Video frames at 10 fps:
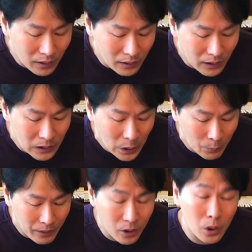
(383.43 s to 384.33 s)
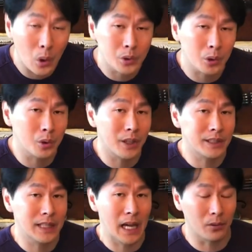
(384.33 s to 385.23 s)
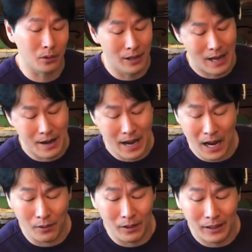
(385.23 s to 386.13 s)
a little bit closer to the saddle. Now,